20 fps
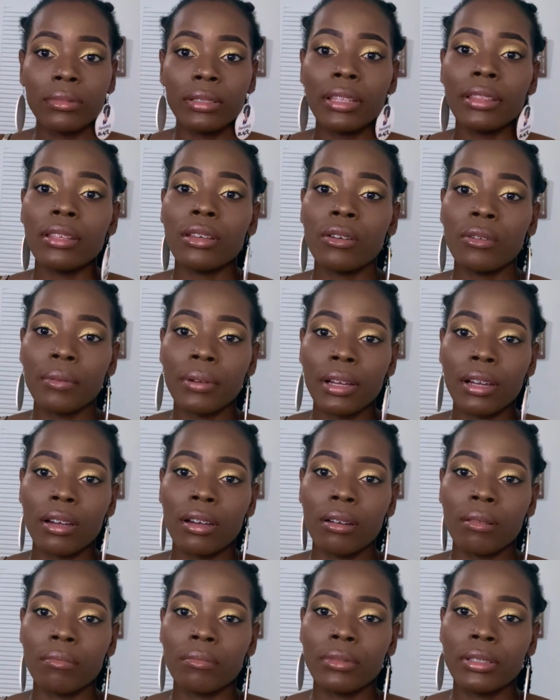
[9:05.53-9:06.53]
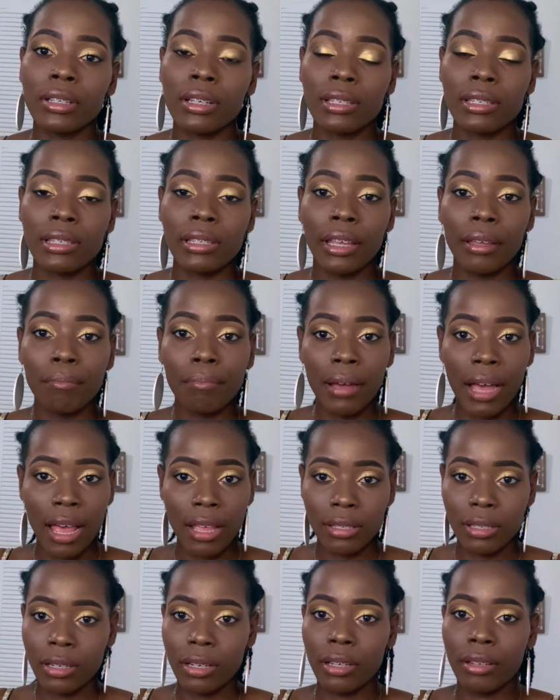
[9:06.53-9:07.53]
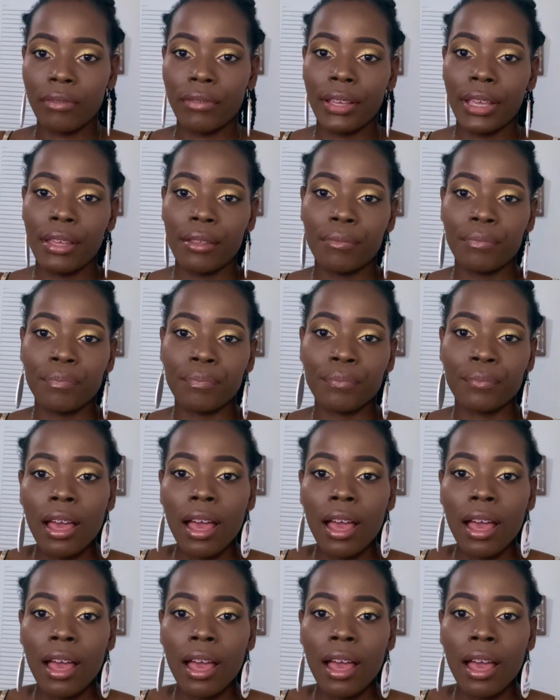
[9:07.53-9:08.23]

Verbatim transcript: The day will come. Just stay positive and